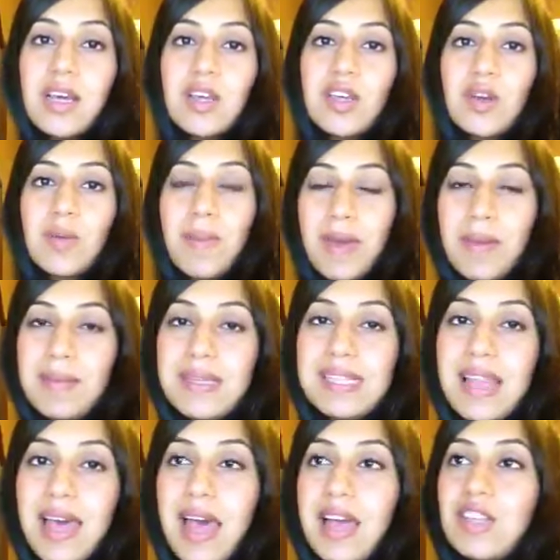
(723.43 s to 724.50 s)
your baby's
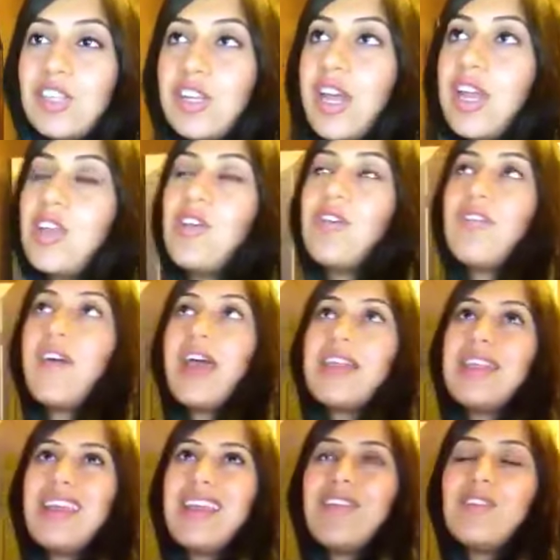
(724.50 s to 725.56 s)
latch, and you'll find
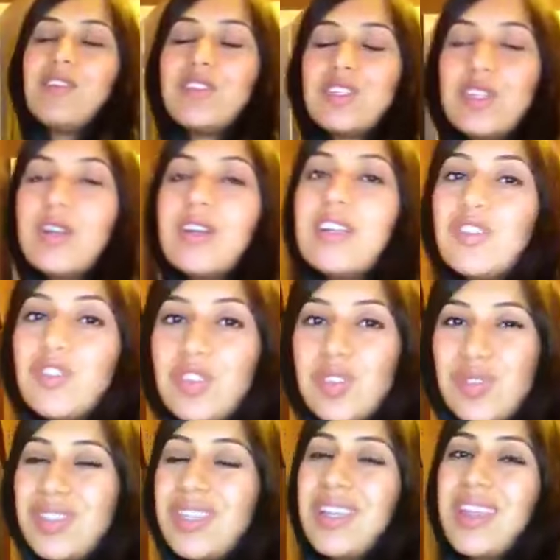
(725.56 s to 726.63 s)
that if you start
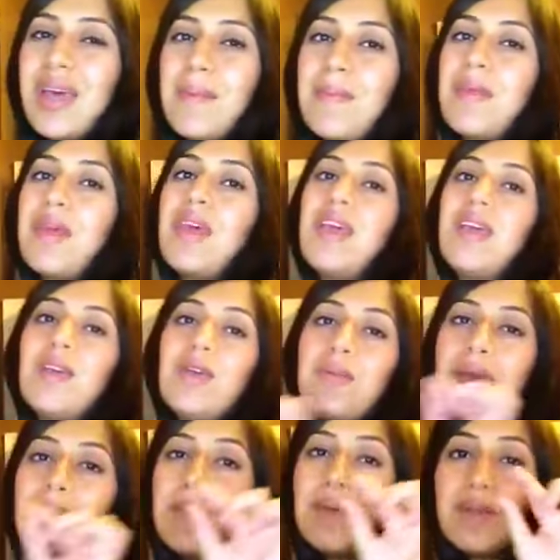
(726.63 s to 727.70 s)
introducing them, your
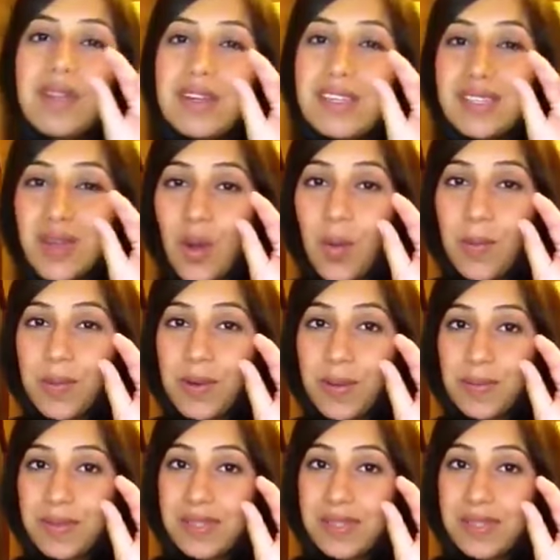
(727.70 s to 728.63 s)
baby only needs to open up